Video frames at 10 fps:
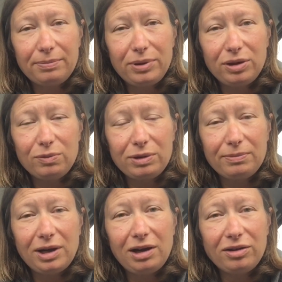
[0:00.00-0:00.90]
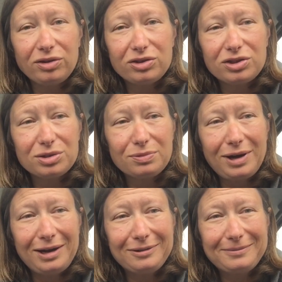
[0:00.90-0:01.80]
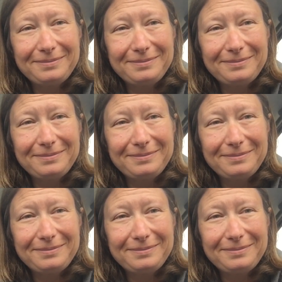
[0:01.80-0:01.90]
put with my lunch as well.